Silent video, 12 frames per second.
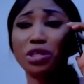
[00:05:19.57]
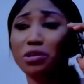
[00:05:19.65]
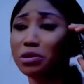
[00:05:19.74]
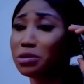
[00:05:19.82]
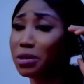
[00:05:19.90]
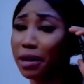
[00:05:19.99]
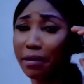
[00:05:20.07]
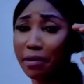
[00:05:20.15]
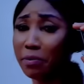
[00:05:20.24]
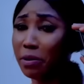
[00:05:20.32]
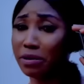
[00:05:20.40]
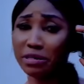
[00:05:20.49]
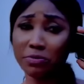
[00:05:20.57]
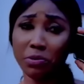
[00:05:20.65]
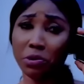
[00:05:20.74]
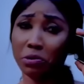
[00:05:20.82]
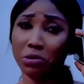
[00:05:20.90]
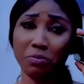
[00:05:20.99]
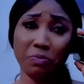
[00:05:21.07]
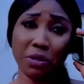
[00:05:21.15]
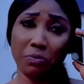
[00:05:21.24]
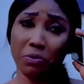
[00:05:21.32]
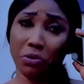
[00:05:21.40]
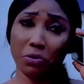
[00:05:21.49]
Buchi doesn't care about me or the
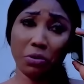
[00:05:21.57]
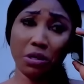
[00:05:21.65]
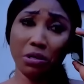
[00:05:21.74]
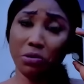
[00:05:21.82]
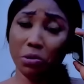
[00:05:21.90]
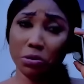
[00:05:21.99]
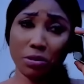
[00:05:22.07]
baby. He